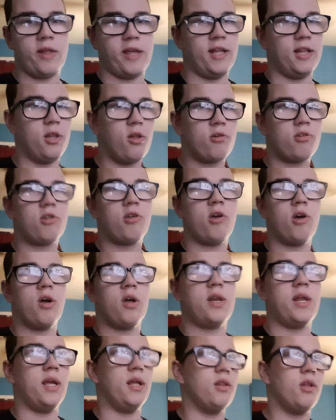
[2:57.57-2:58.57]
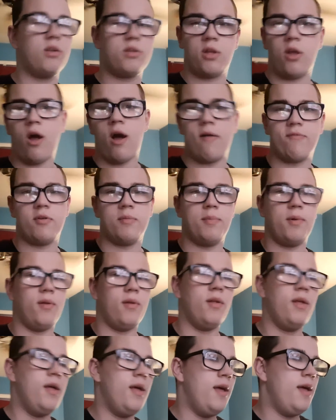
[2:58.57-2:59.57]
He looked good. He looked
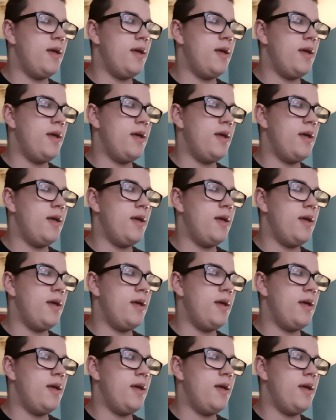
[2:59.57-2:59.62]
comfortable.